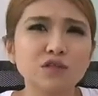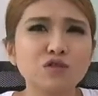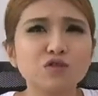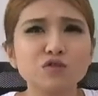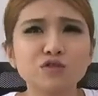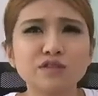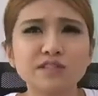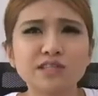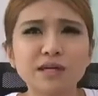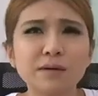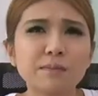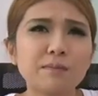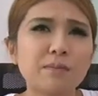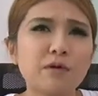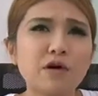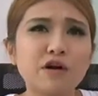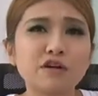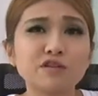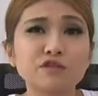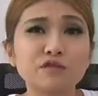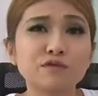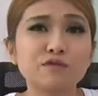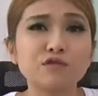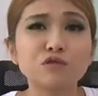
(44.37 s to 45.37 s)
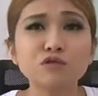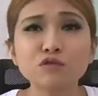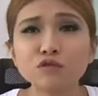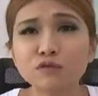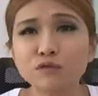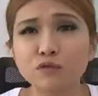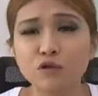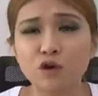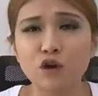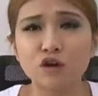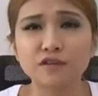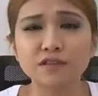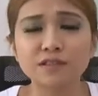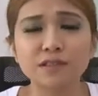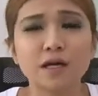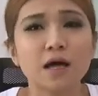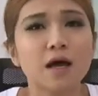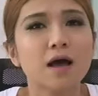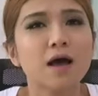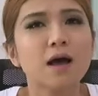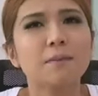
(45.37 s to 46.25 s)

using part of 2 floors,